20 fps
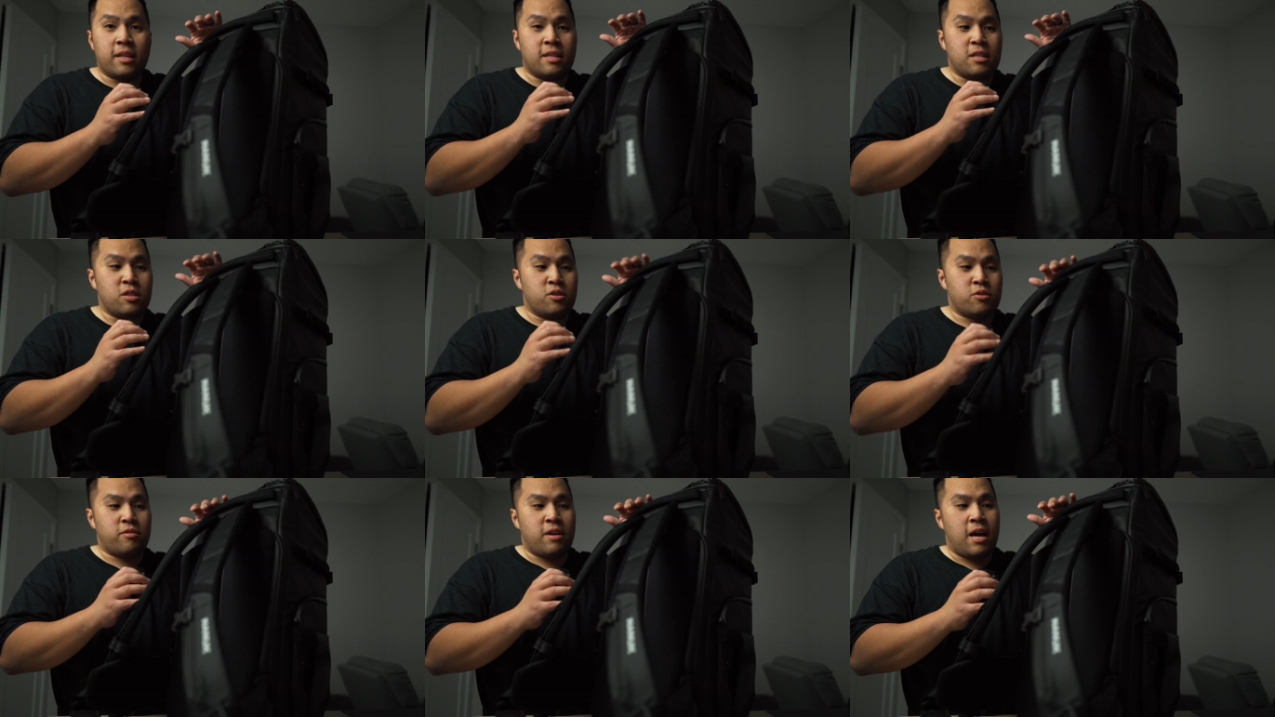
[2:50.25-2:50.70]
at the
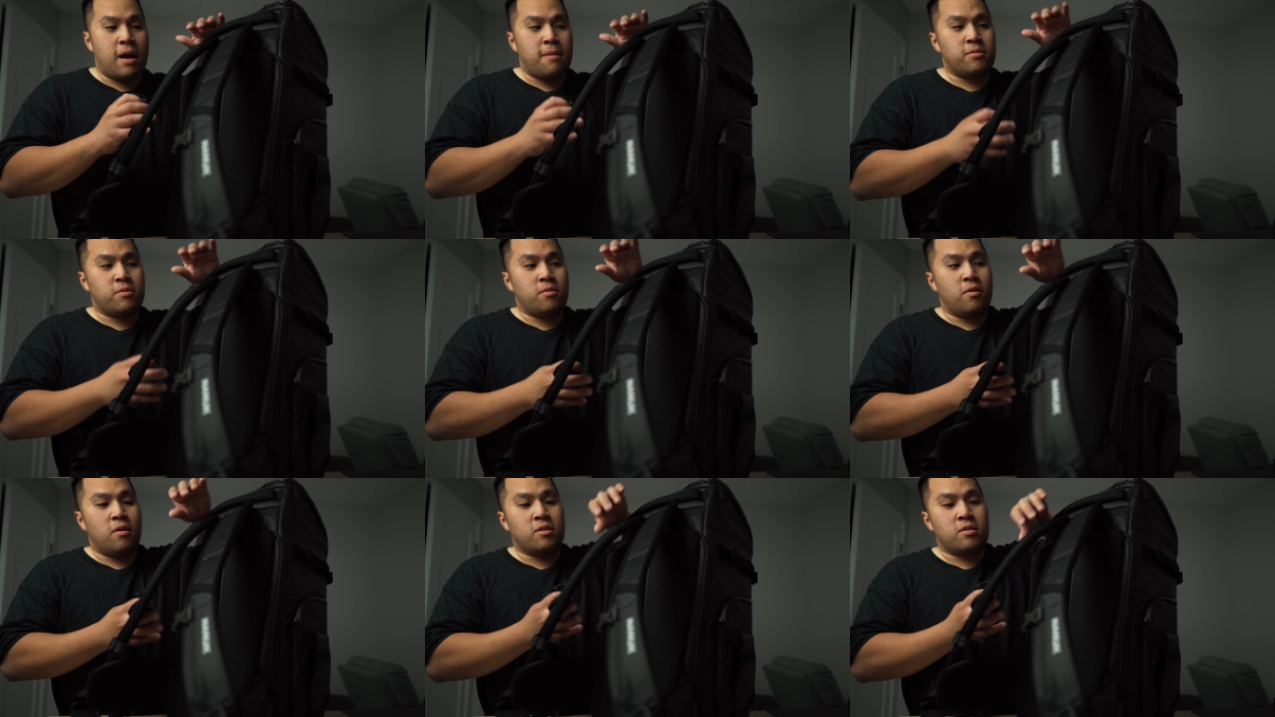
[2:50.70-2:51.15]

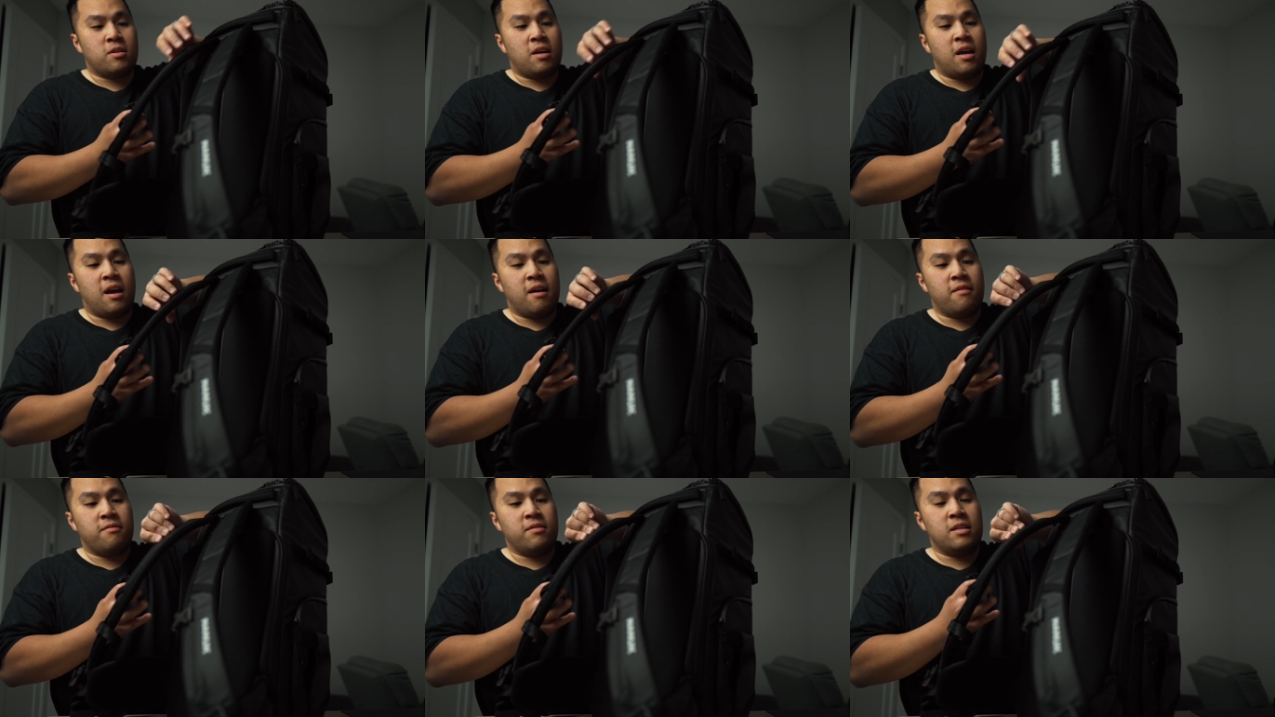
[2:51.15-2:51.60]
straps, we also
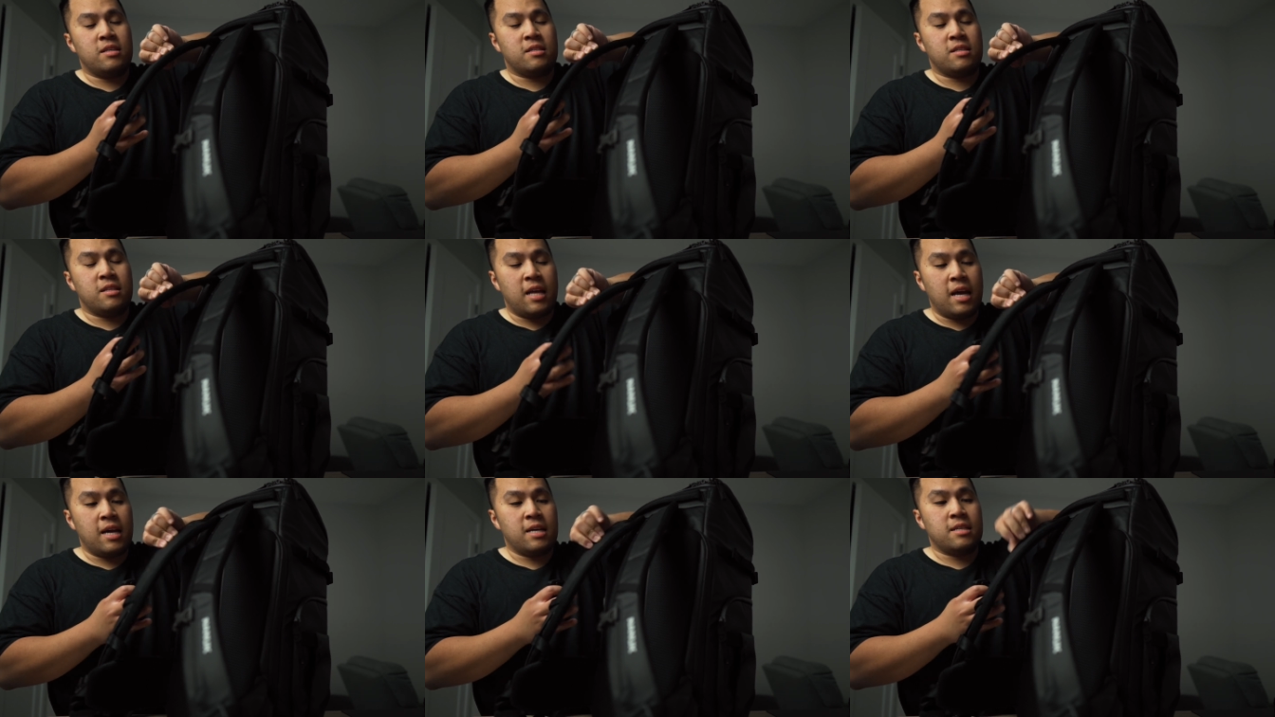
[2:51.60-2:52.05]
have this
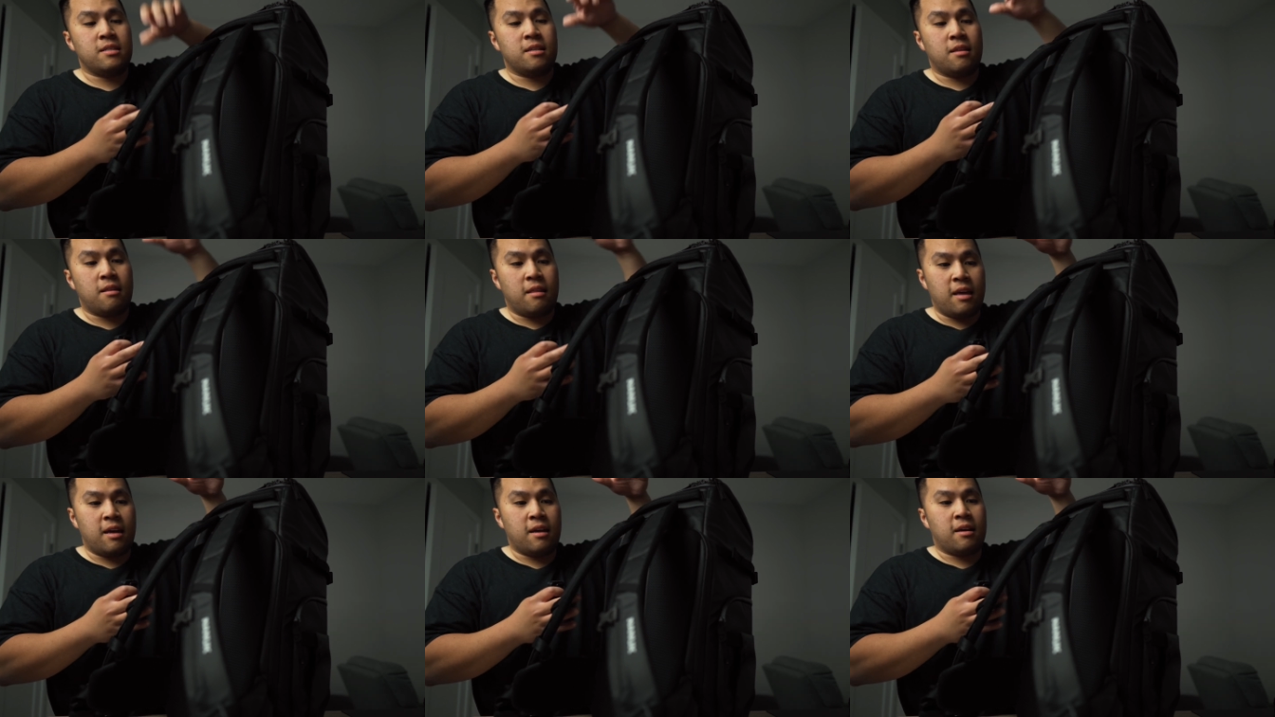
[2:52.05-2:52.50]
nice
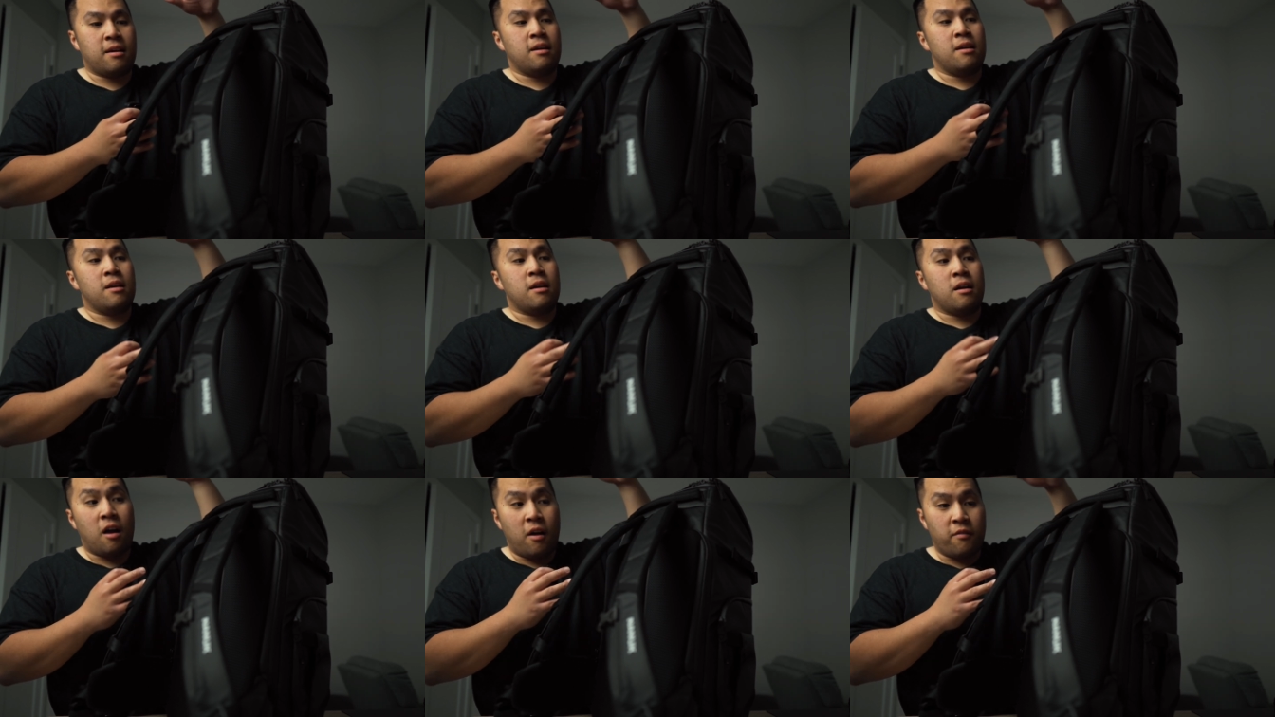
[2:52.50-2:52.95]
thick
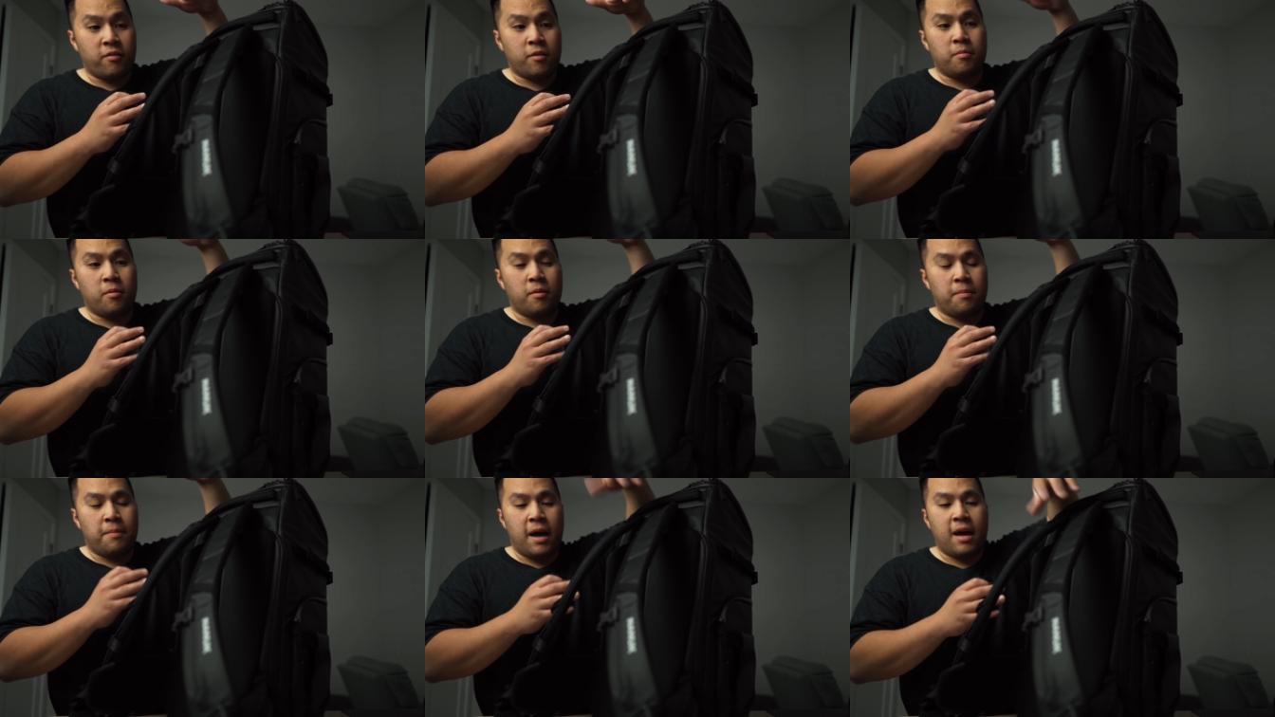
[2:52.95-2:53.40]

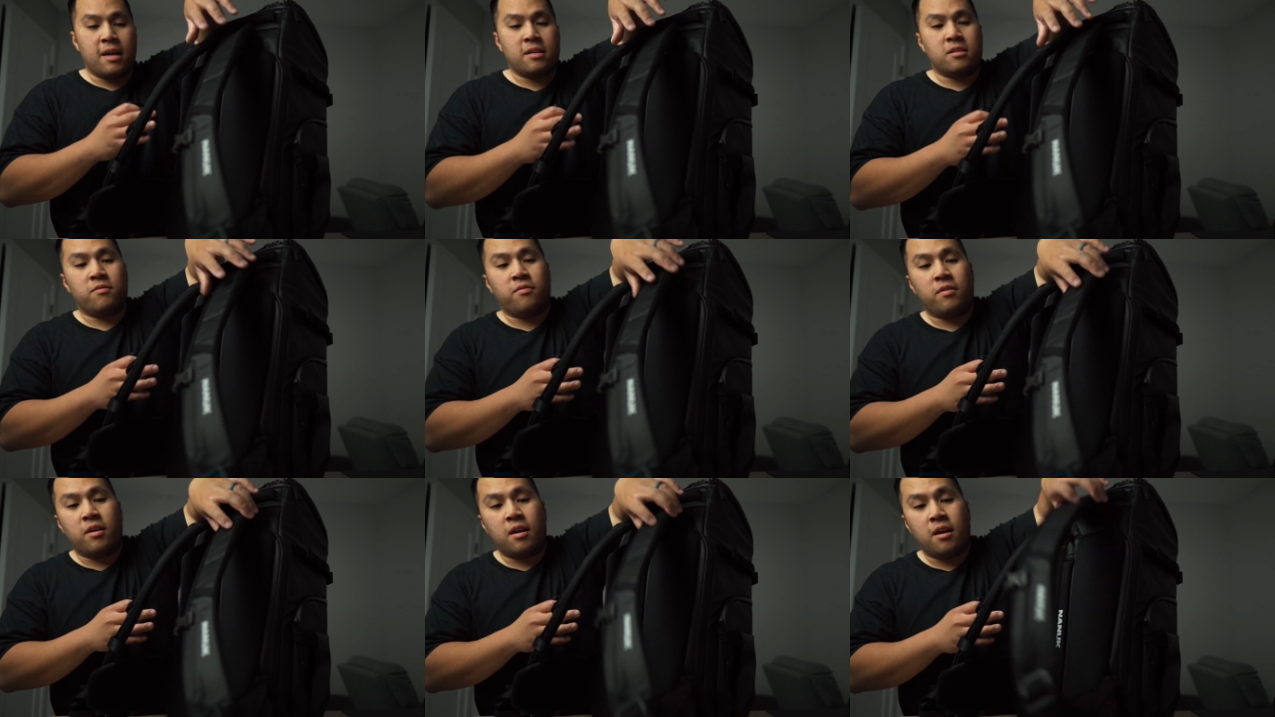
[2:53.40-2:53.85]
comfortable pads
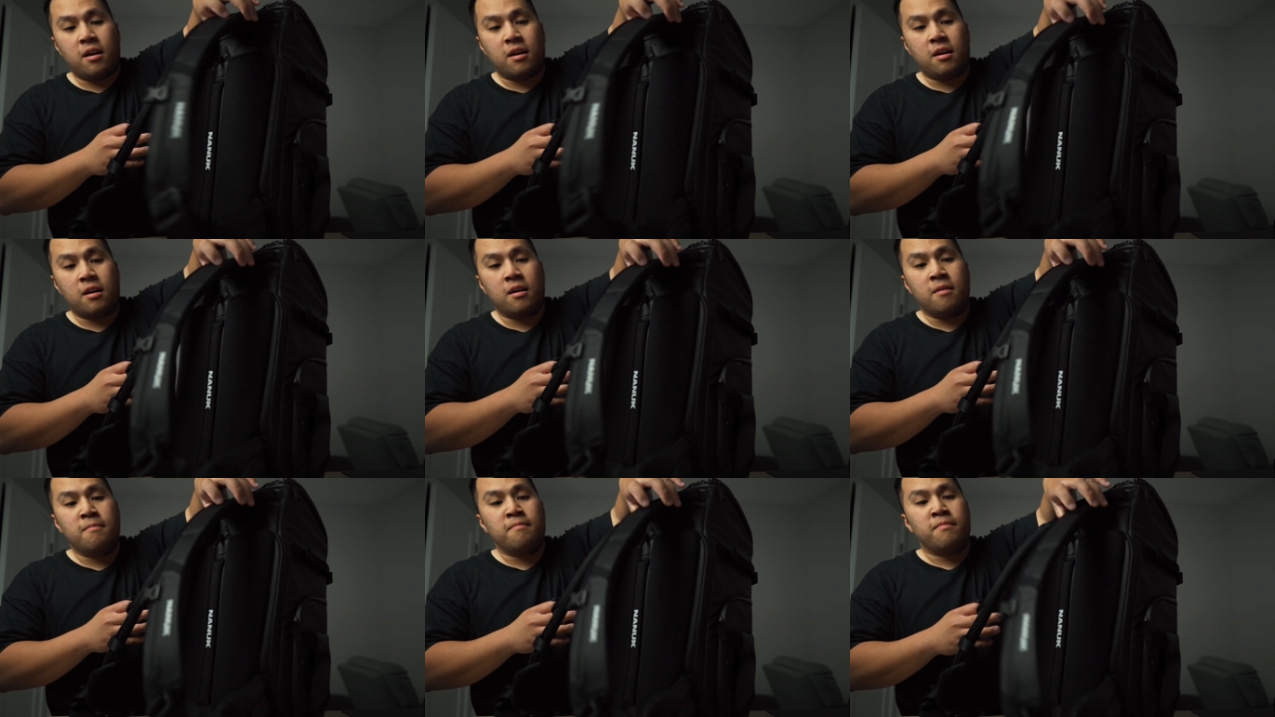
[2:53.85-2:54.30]
over
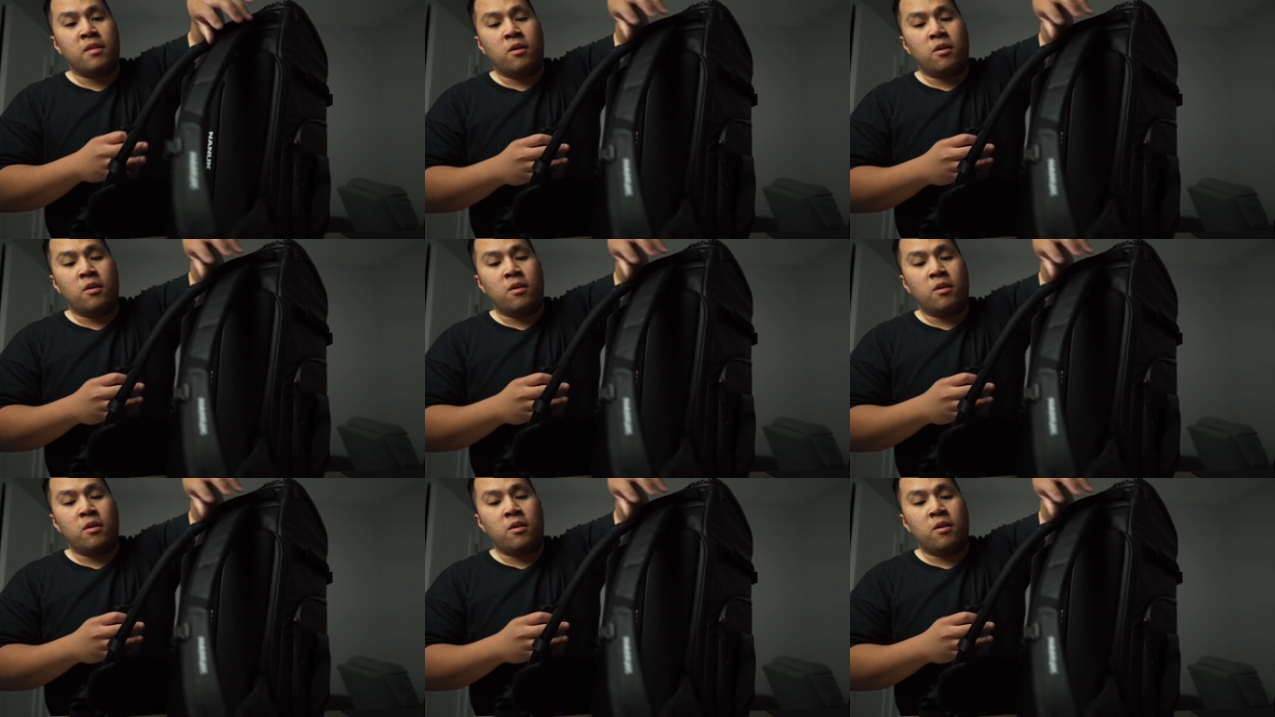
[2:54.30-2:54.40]
here